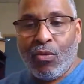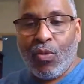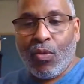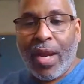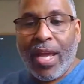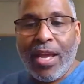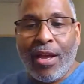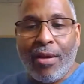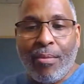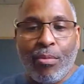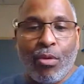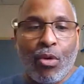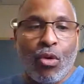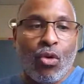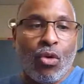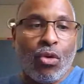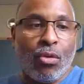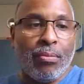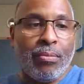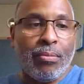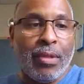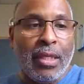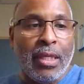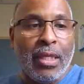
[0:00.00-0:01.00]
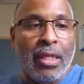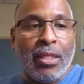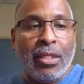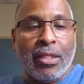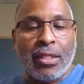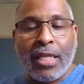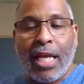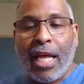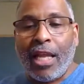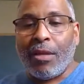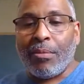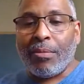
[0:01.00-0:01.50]
Rehoboam,
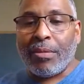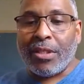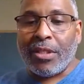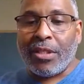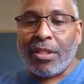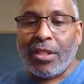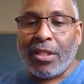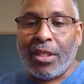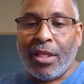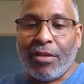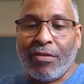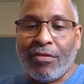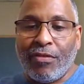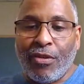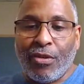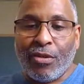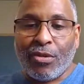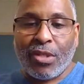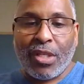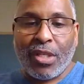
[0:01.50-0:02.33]
Solomon's son, 1